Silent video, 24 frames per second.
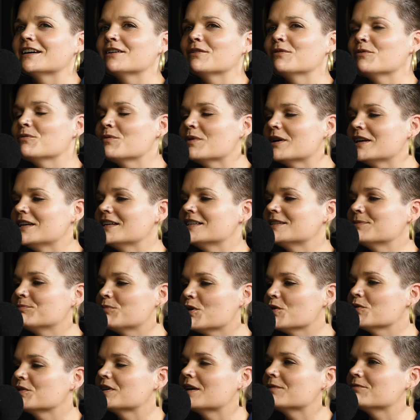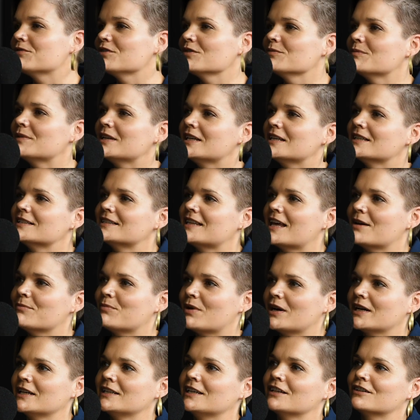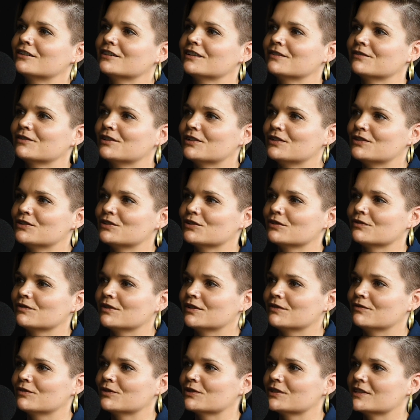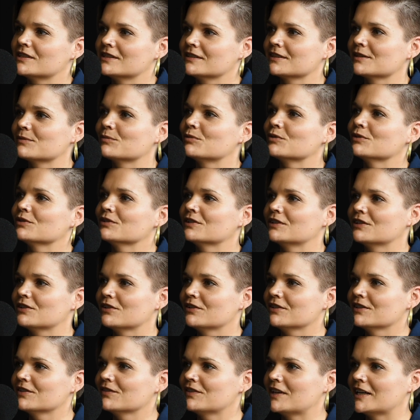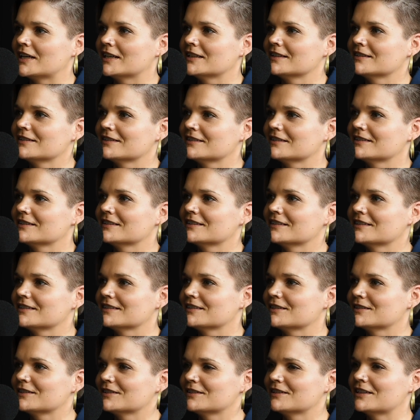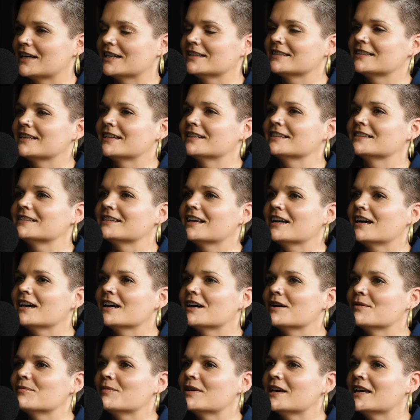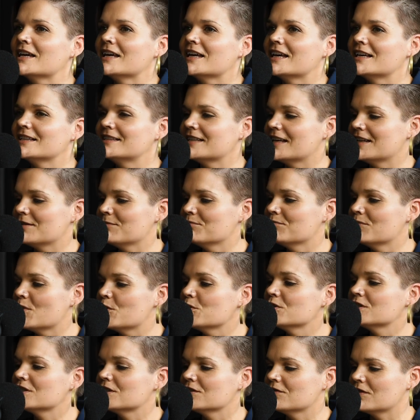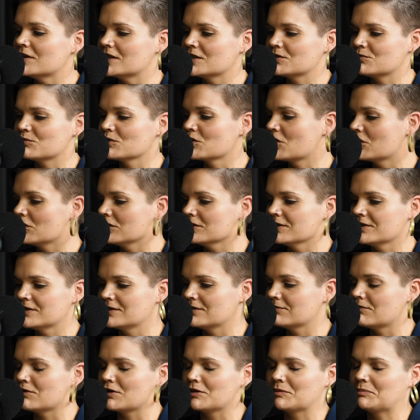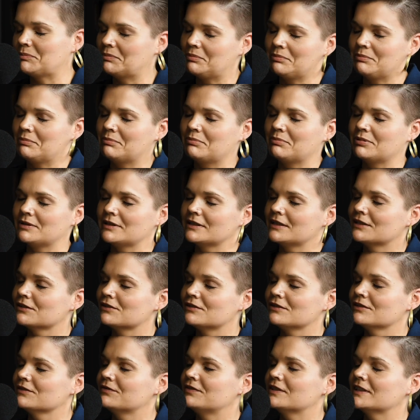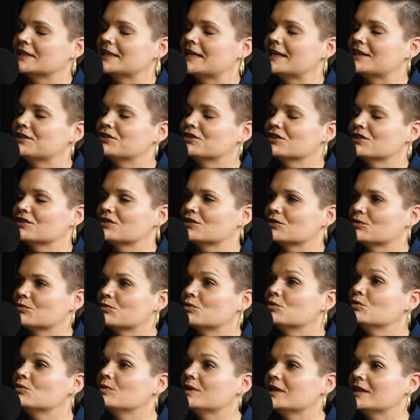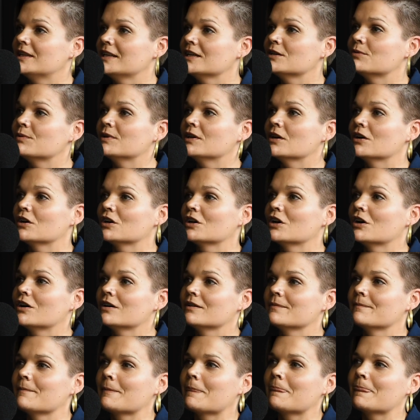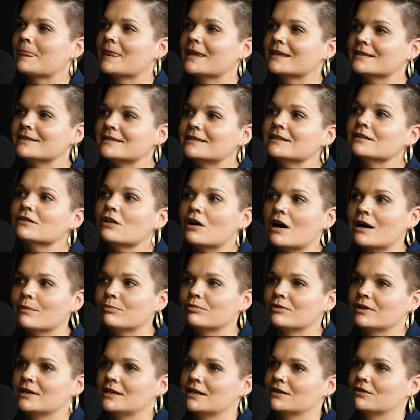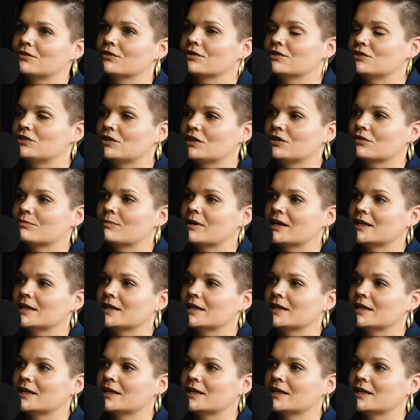what it's broken up for me is that binary of conservative versus liberal and all of that nonsense, is that most of us, regardless of our political affiliations or who we think we are, still operate under the gender